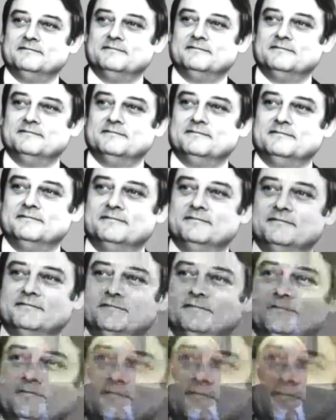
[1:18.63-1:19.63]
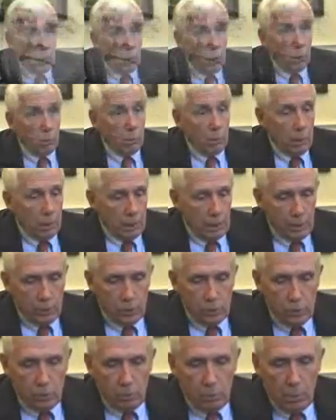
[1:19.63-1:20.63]
And when they got back, they called me. I
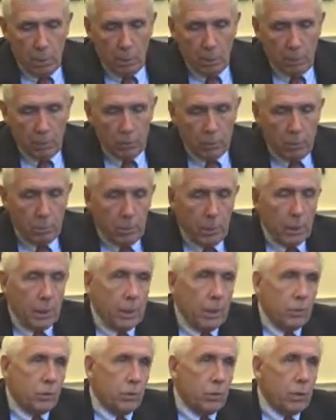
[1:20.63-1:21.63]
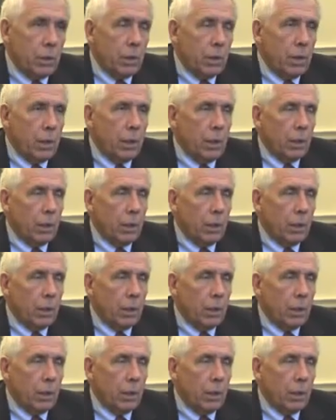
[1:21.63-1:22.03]
can still remember I was in my kitchen,